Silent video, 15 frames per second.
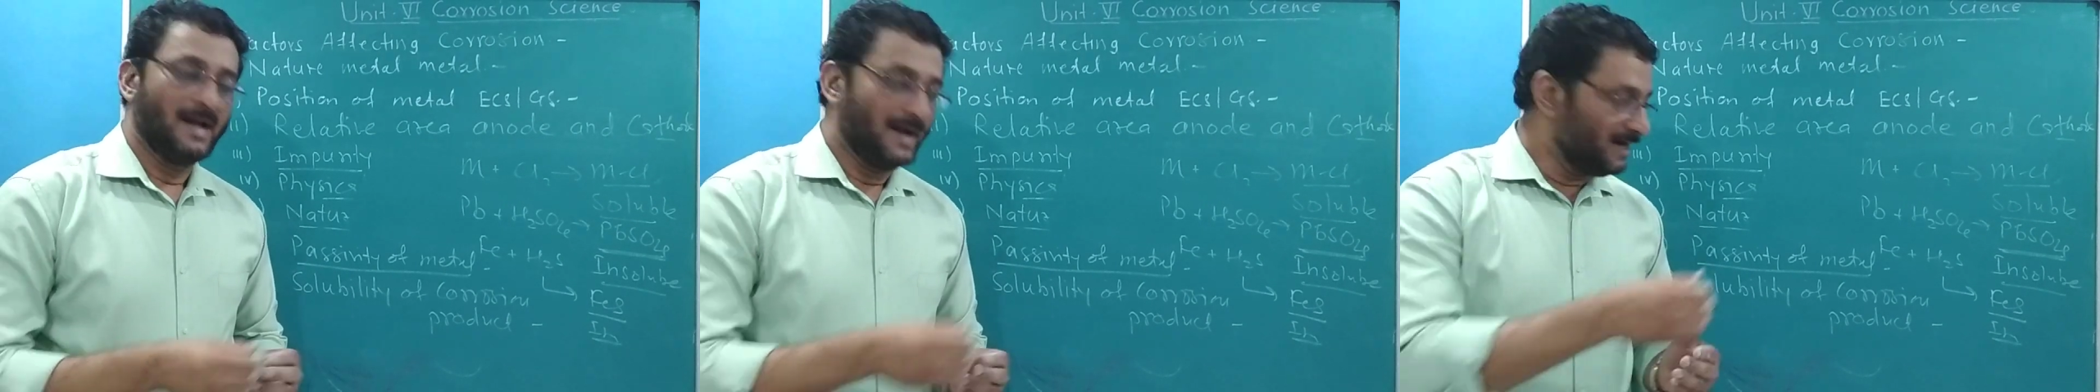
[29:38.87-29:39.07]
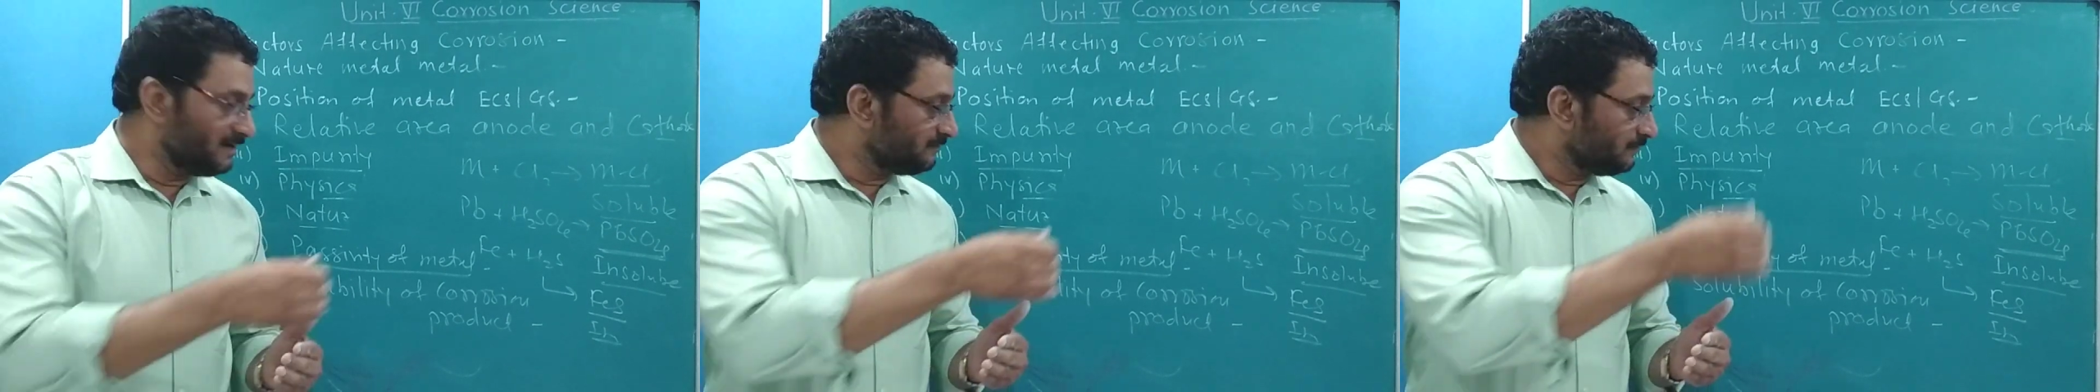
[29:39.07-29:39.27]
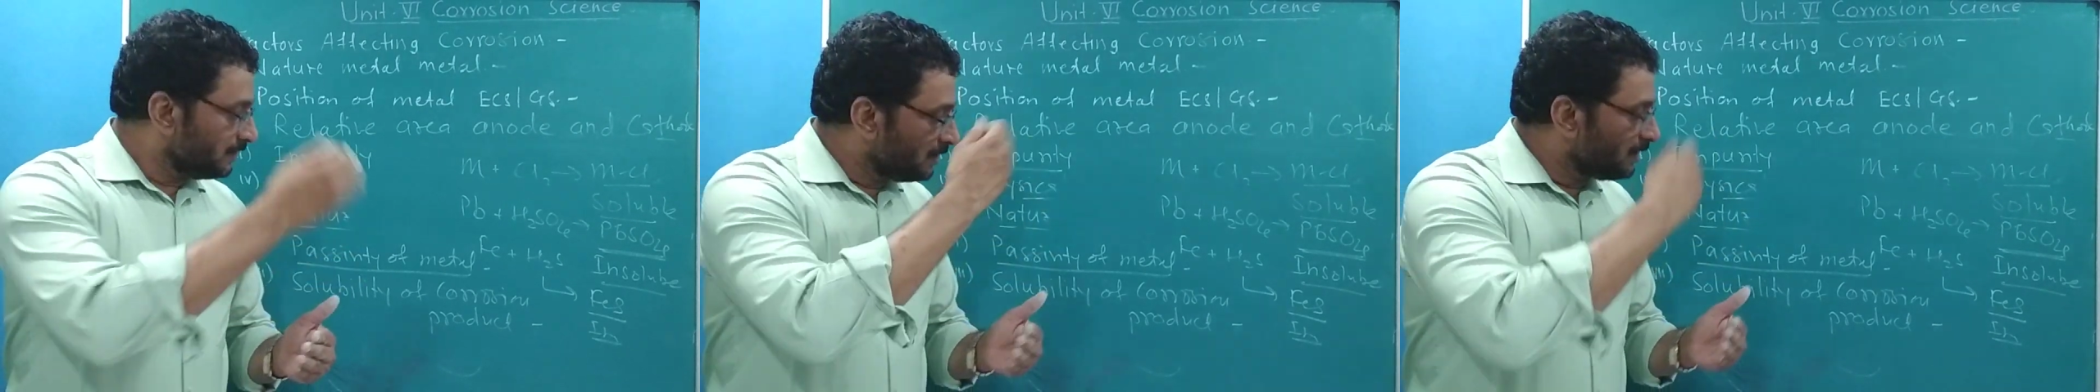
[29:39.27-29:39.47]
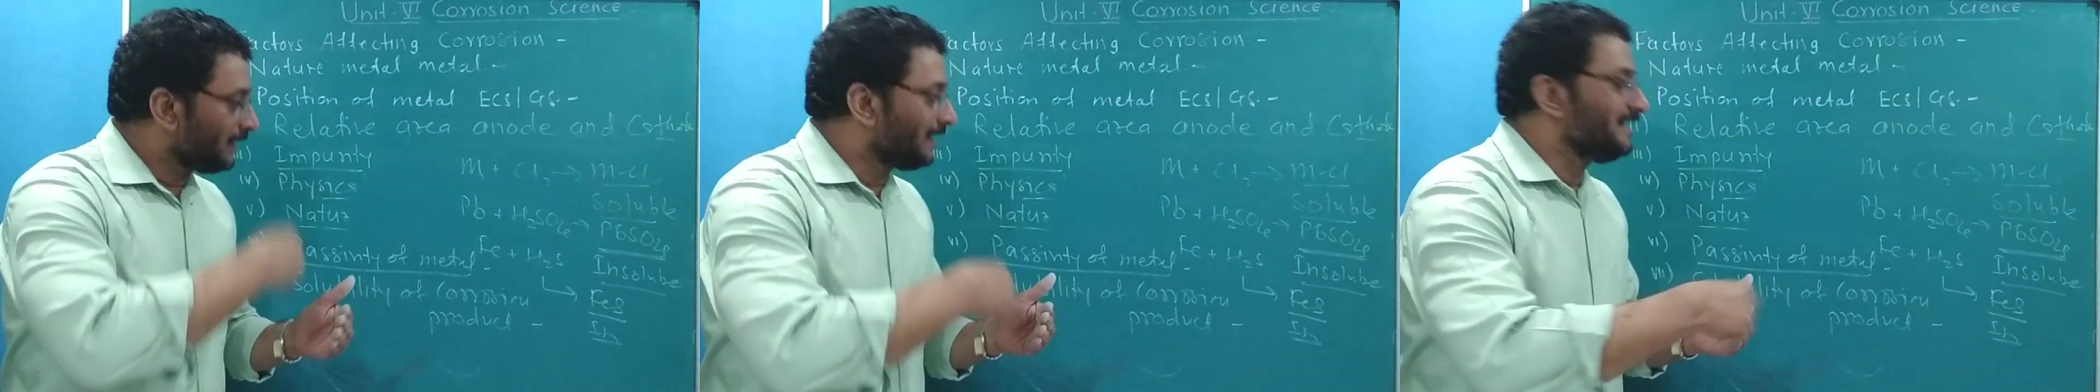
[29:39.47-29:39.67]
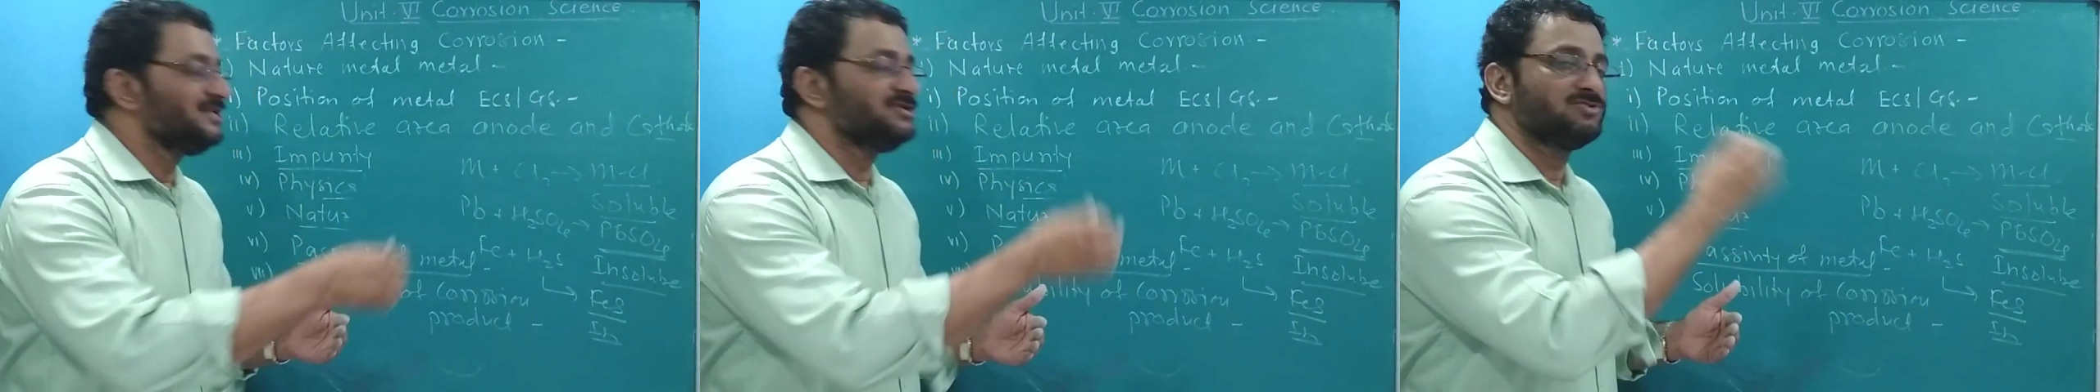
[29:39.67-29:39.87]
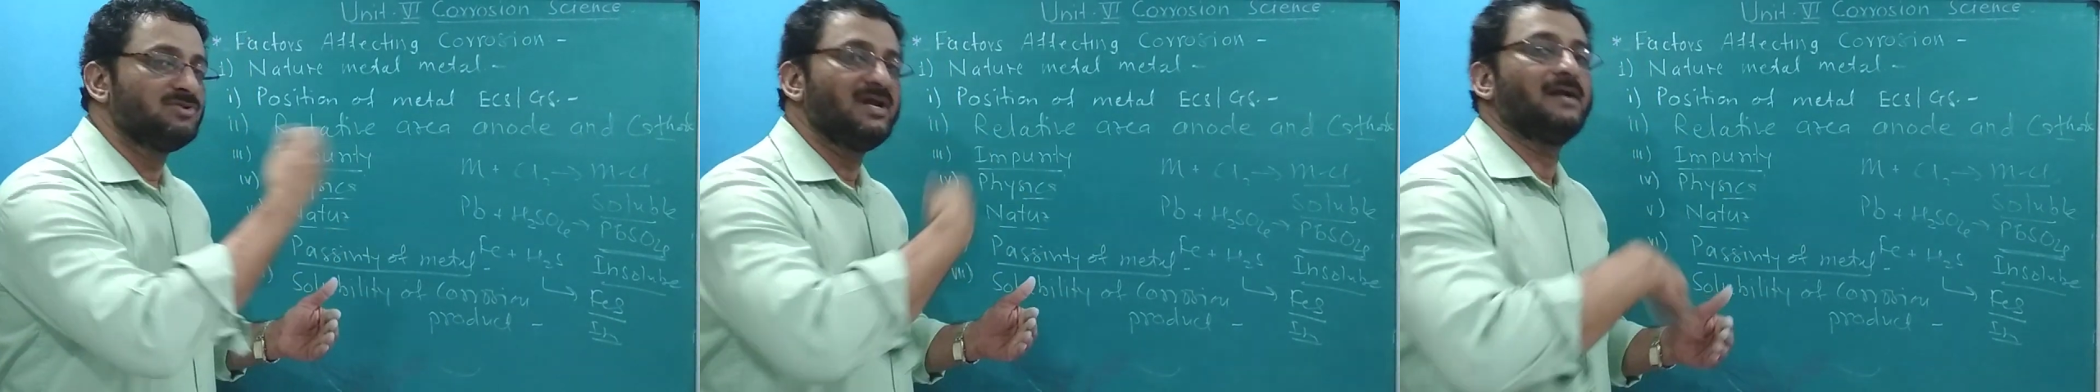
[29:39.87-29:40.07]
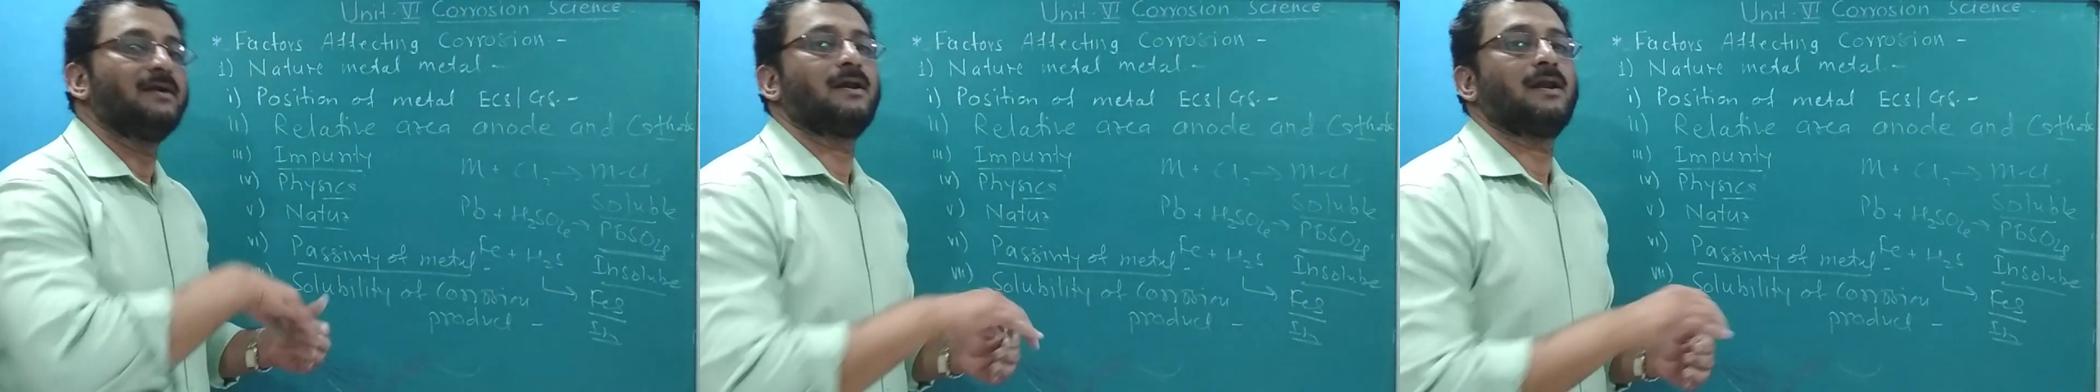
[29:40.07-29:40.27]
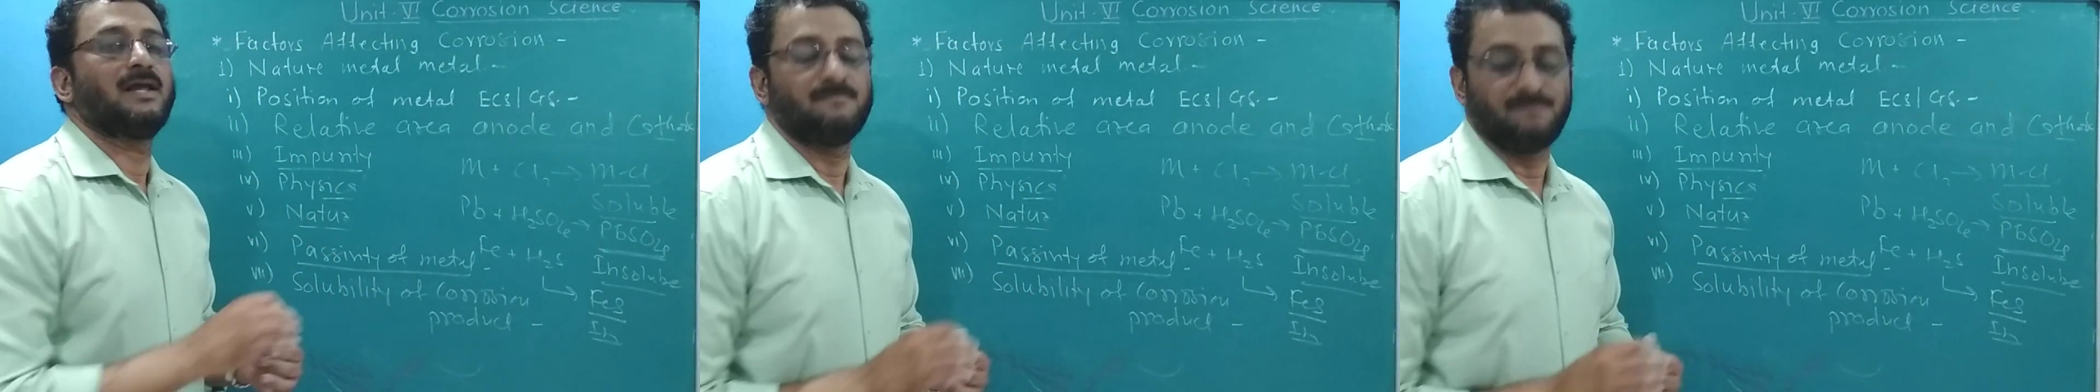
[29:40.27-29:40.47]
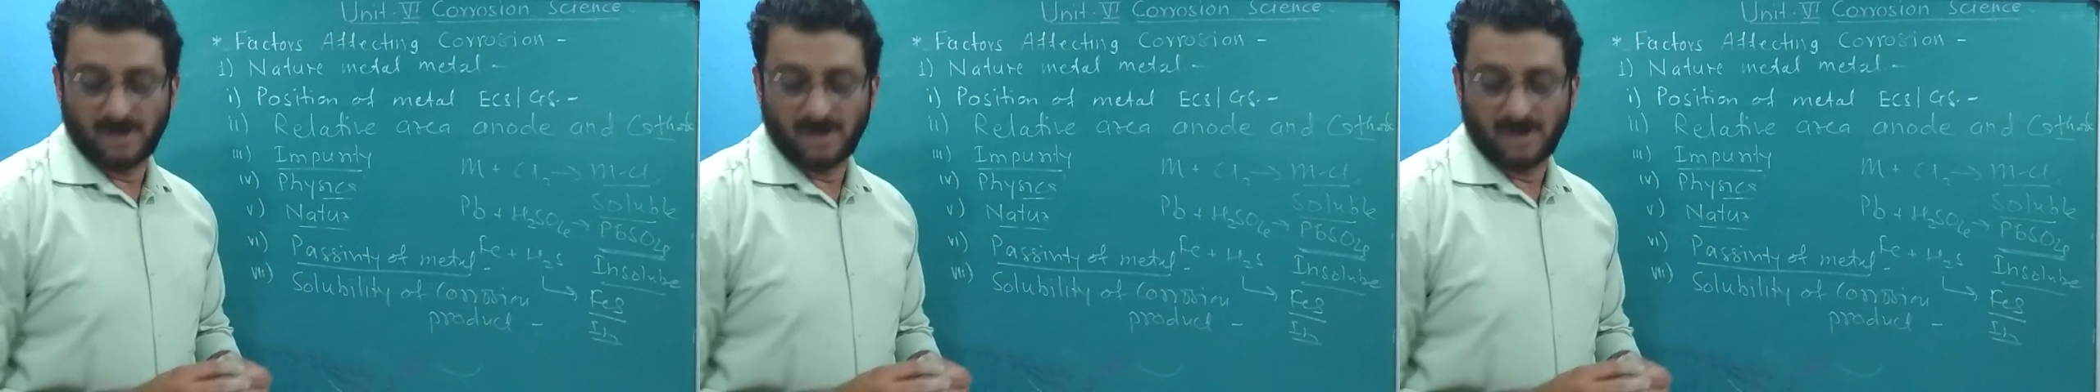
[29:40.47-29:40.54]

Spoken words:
and continuously underlying